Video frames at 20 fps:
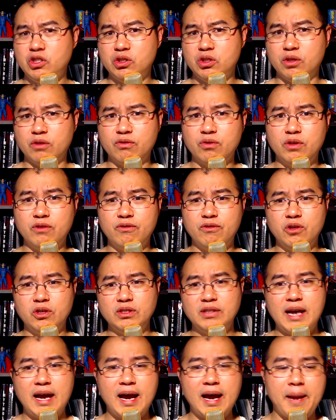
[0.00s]
Fisher, for the
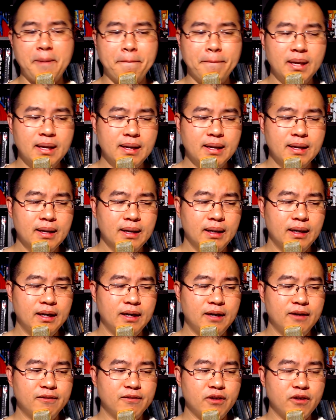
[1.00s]
first time
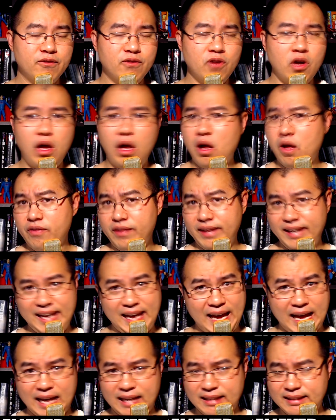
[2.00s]
of, of all the
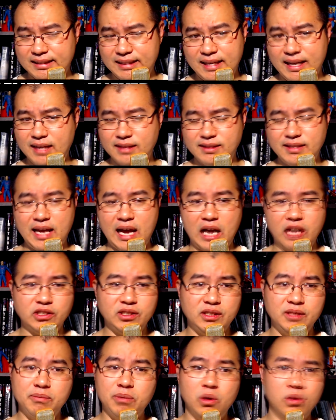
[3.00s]
cast, has
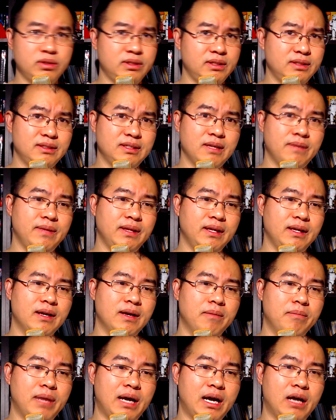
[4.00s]
actually posted
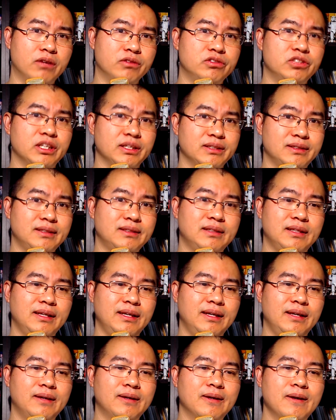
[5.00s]
something about
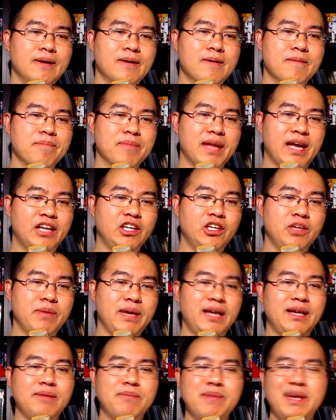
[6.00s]
Justice League. And
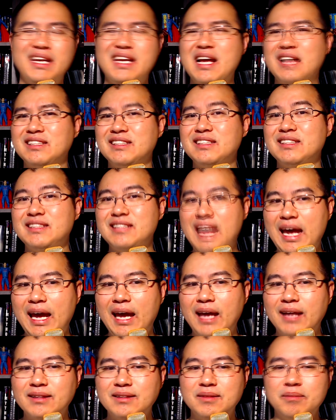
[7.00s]
you may he may not
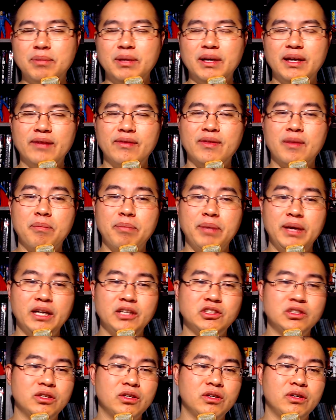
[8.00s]
say it, but the
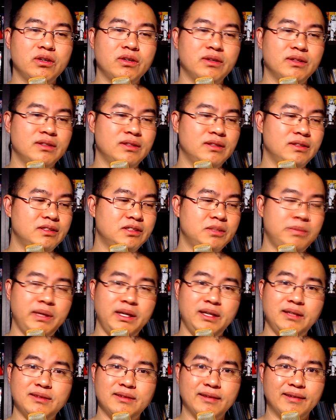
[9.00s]
picture
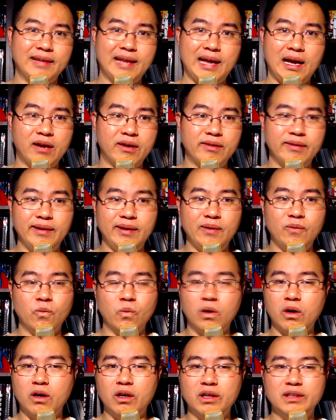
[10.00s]
speaks louder
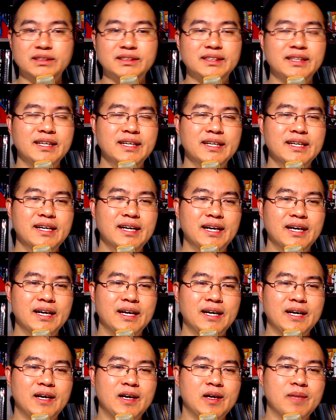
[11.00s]
than words.
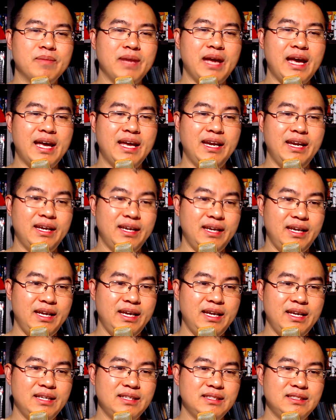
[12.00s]
Um, and it
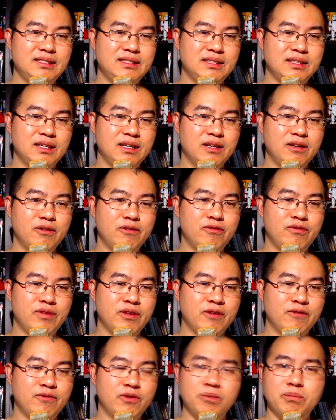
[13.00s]
is
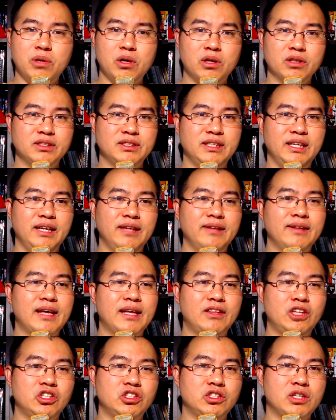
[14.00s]
of the football
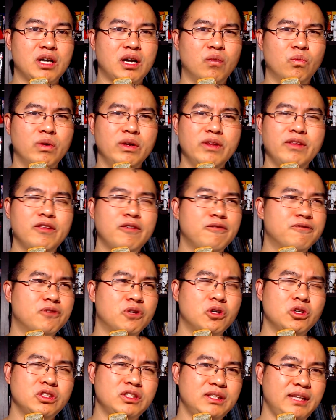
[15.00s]
scene that they shot. One of the
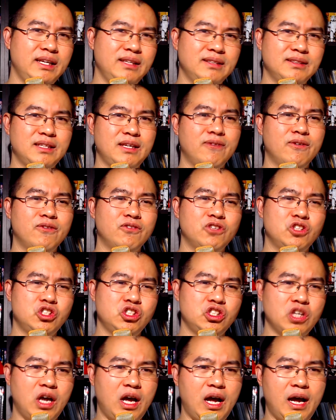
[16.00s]
first things they ever
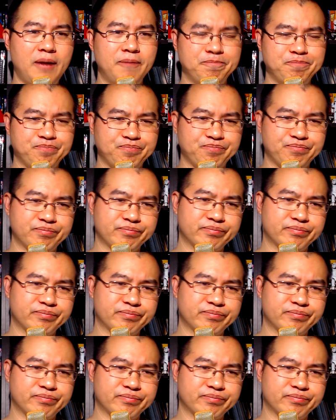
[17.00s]
shot.